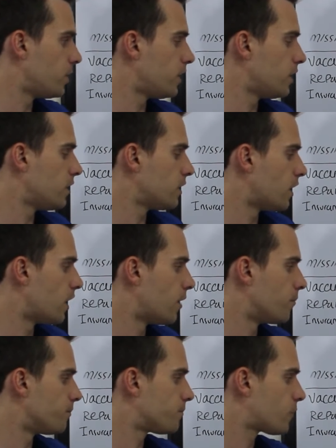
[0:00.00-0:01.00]
be
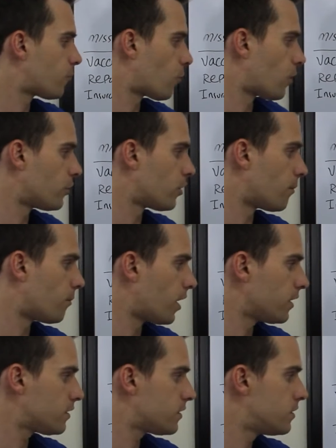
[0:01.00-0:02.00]
$400 a
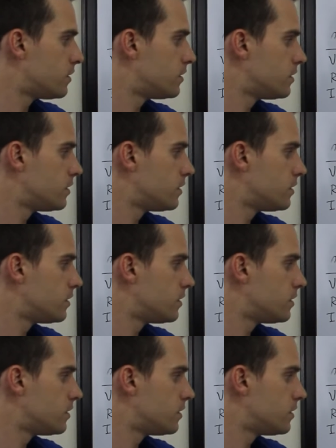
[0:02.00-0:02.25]
month.